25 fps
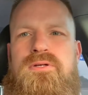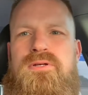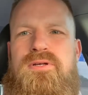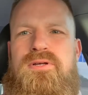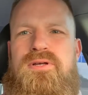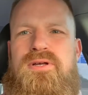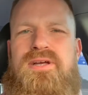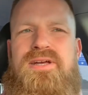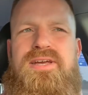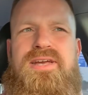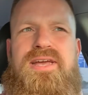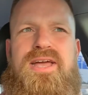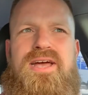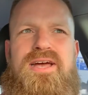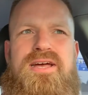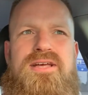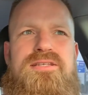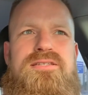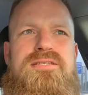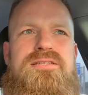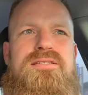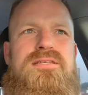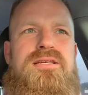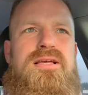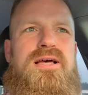Hey
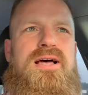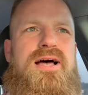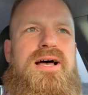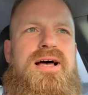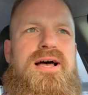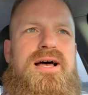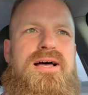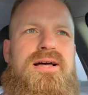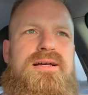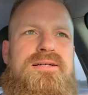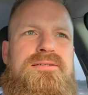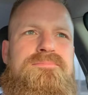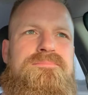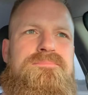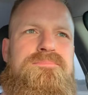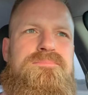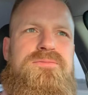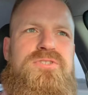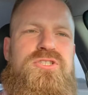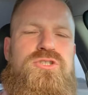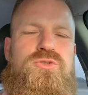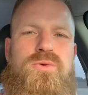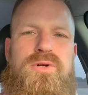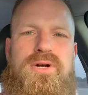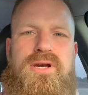guys,
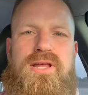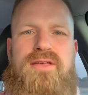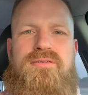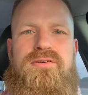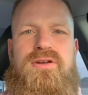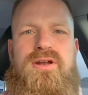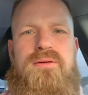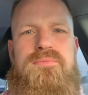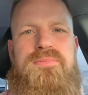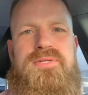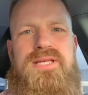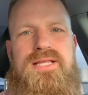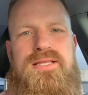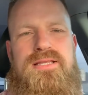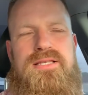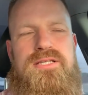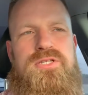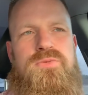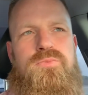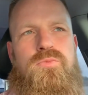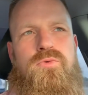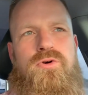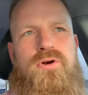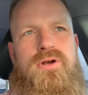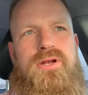just wanted to give an update this
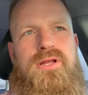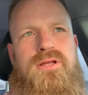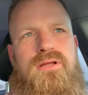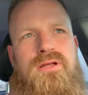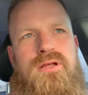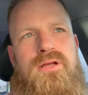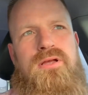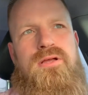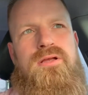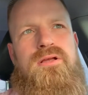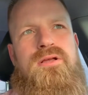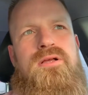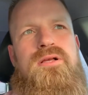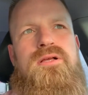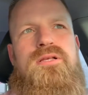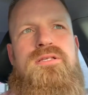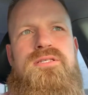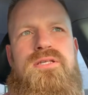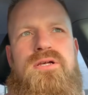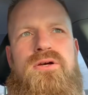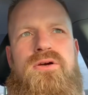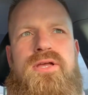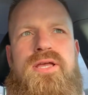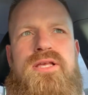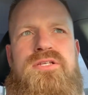morning.
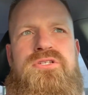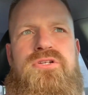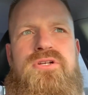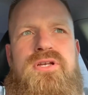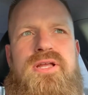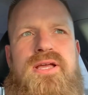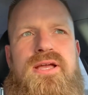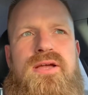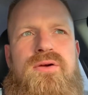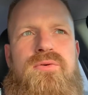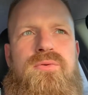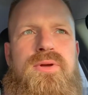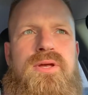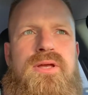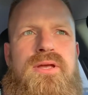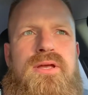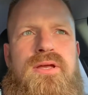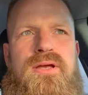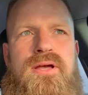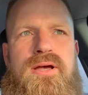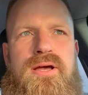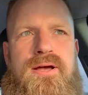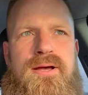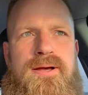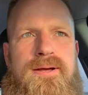So yesterday we
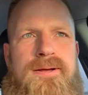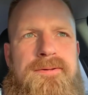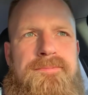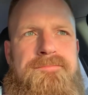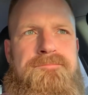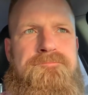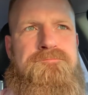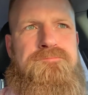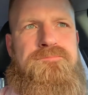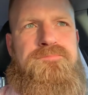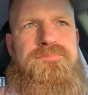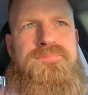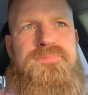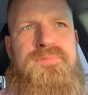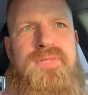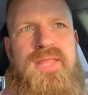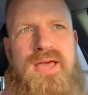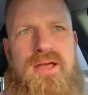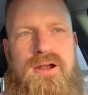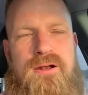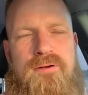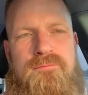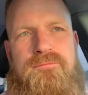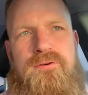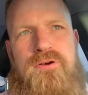
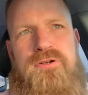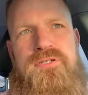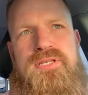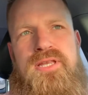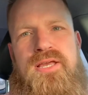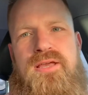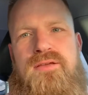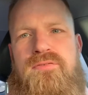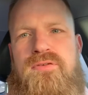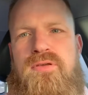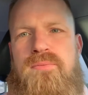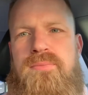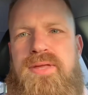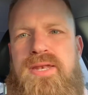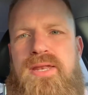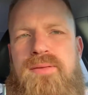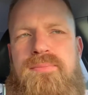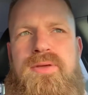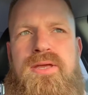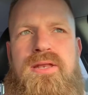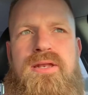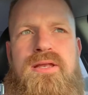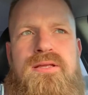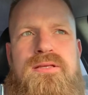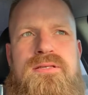had our first day of committee
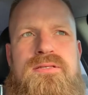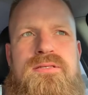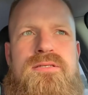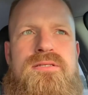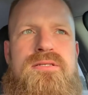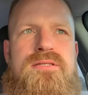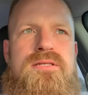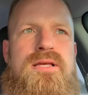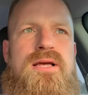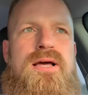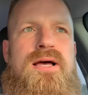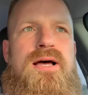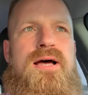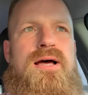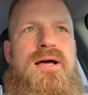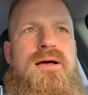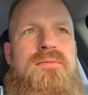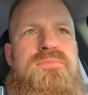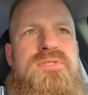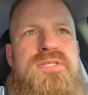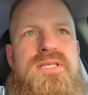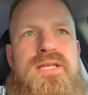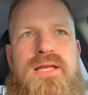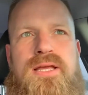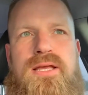meetings. I'm
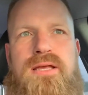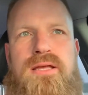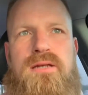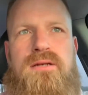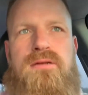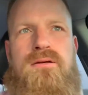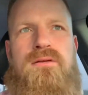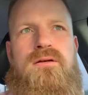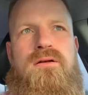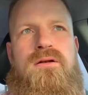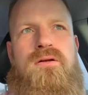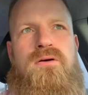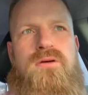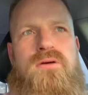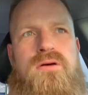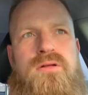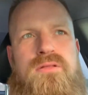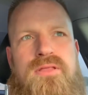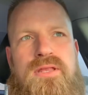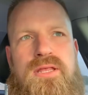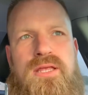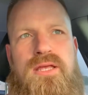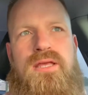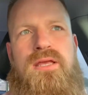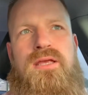sitting in on
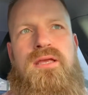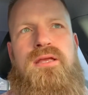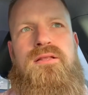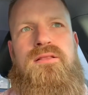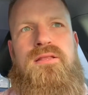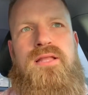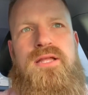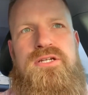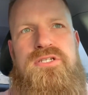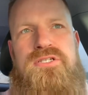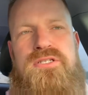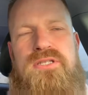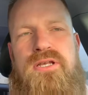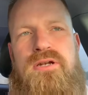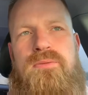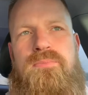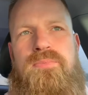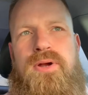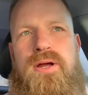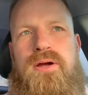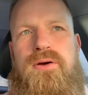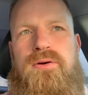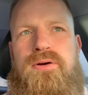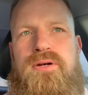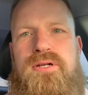the Legislative
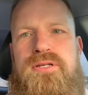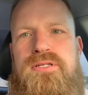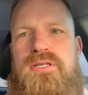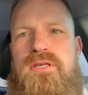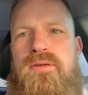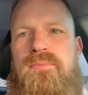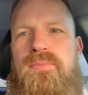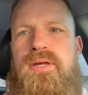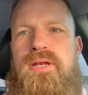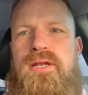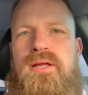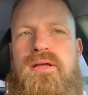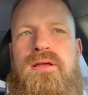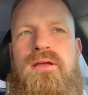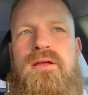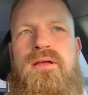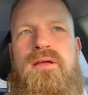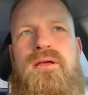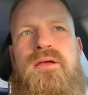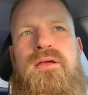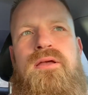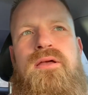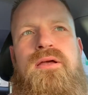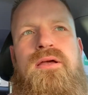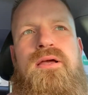Priorities Committee.
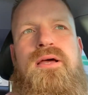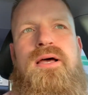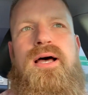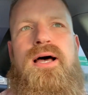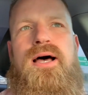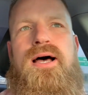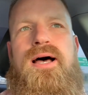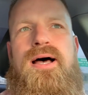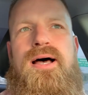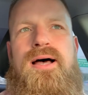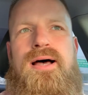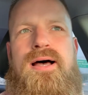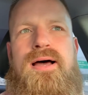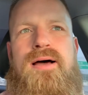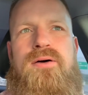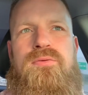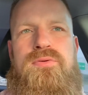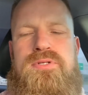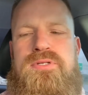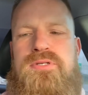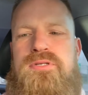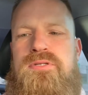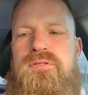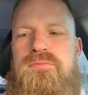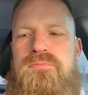I
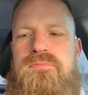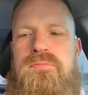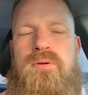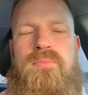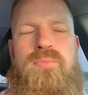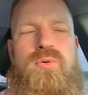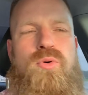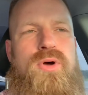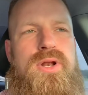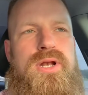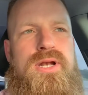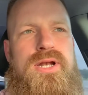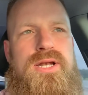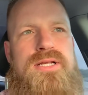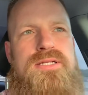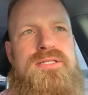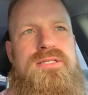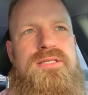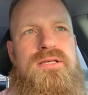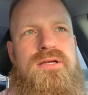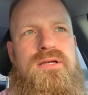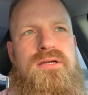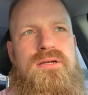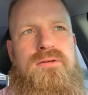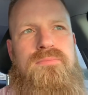was appointed as
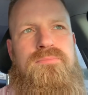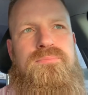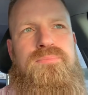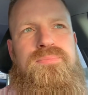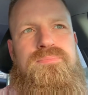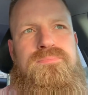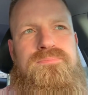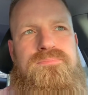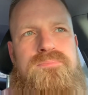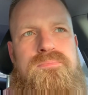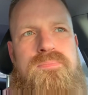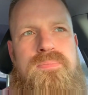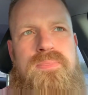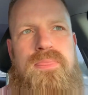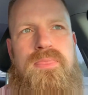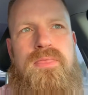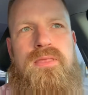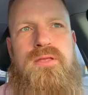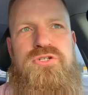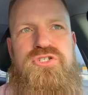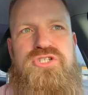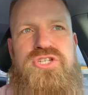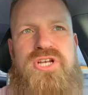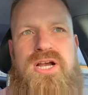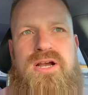the
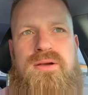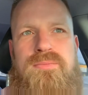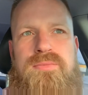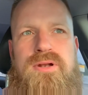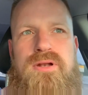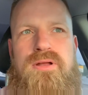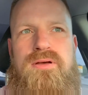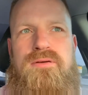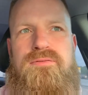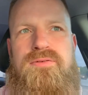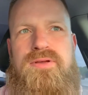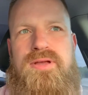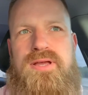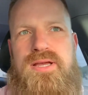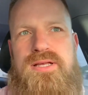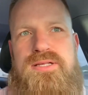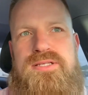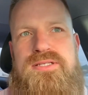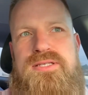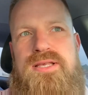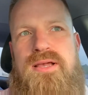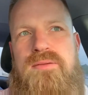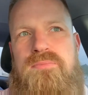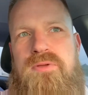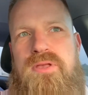chairman of a
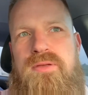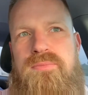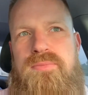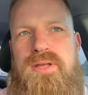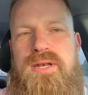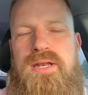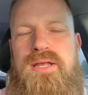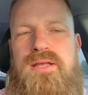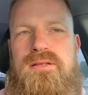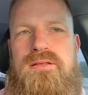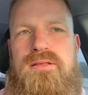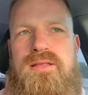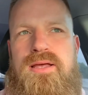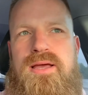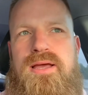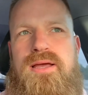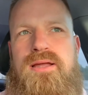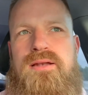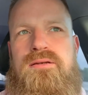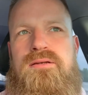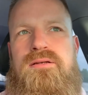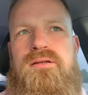subcommittee that